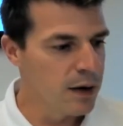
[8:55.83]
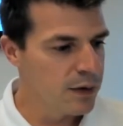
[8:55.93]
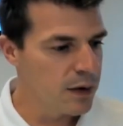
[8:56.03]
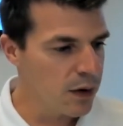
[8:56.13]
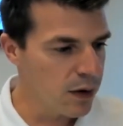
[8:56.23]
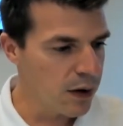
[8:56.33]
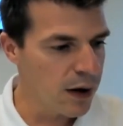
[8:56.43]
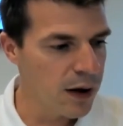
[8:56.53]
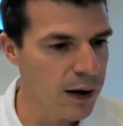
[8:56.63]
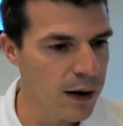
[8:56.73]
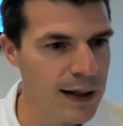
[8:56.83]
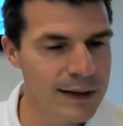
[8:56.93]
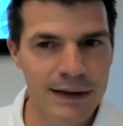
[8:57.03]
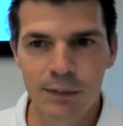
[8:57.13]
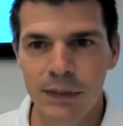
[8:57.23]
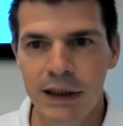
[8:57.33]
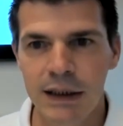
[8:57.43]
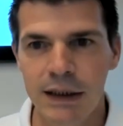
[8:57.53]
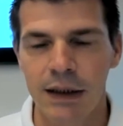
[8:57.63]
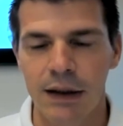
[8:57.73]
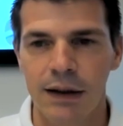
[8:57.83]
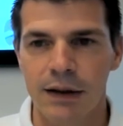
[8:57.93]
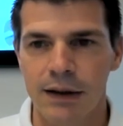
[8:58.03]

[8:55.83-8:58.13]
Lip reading: So let me